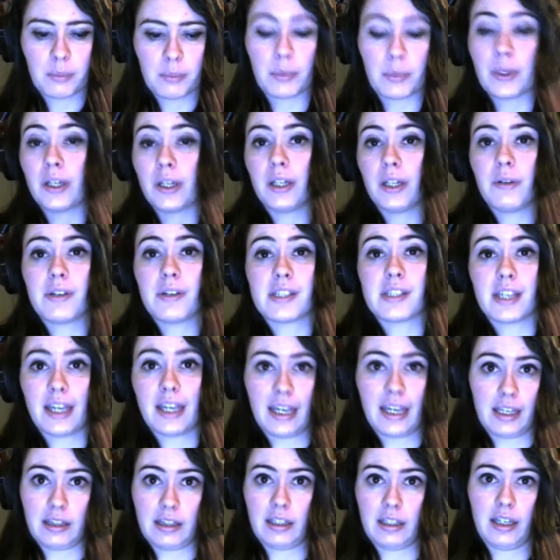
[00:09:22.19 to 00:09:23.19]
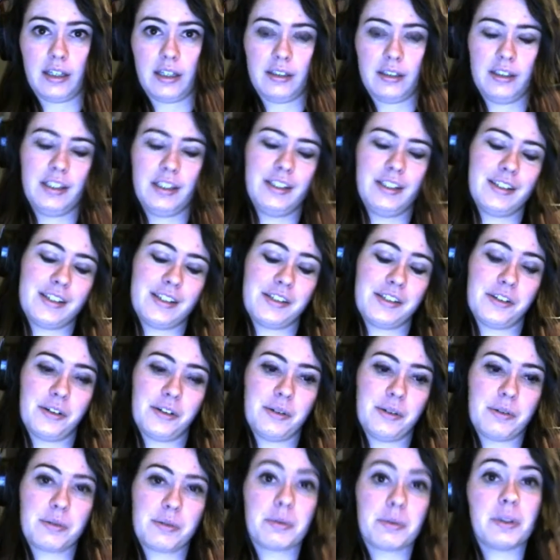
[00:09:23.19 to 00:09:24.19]
But anyways, I hate that. So
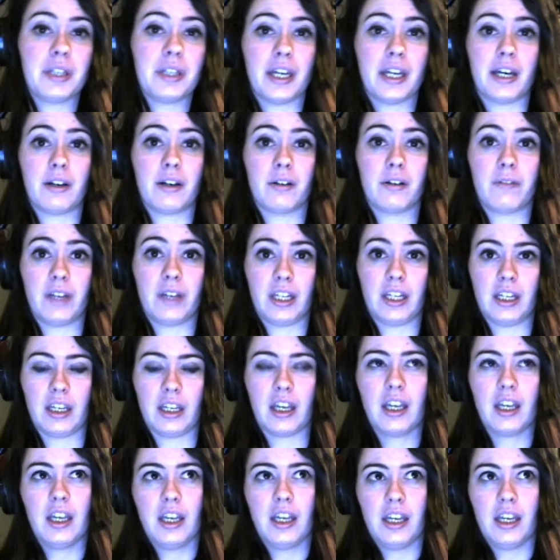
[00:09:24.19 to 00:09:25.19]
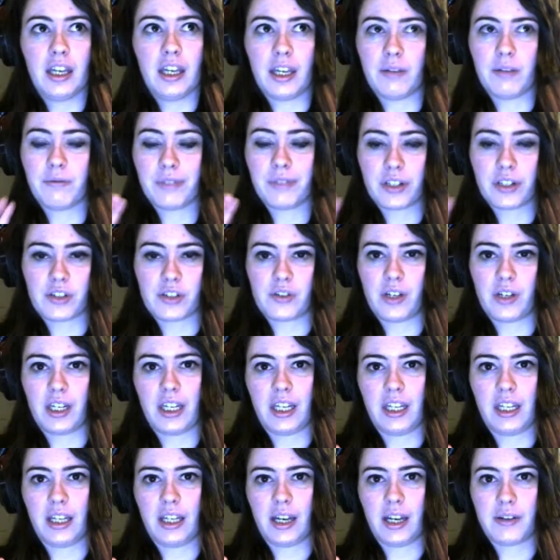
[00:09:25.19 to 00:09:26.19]
it was really aggravating and
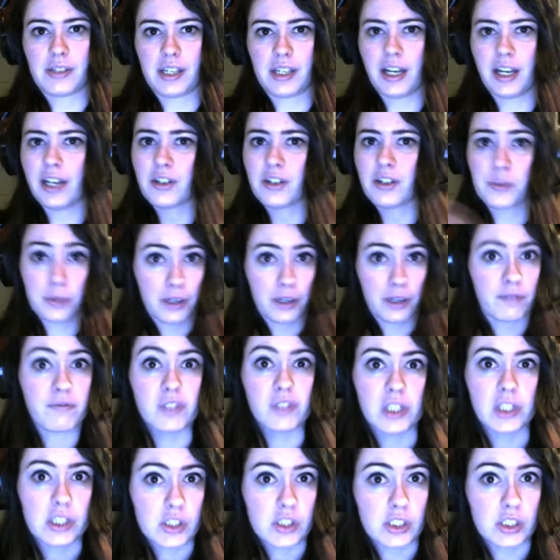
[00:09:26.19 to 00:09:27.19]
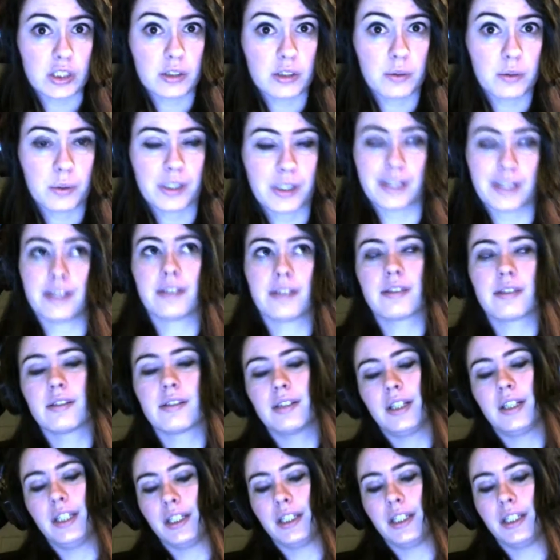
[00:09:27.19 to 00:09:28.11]
frustrating. I was like, I just want to finish this quest.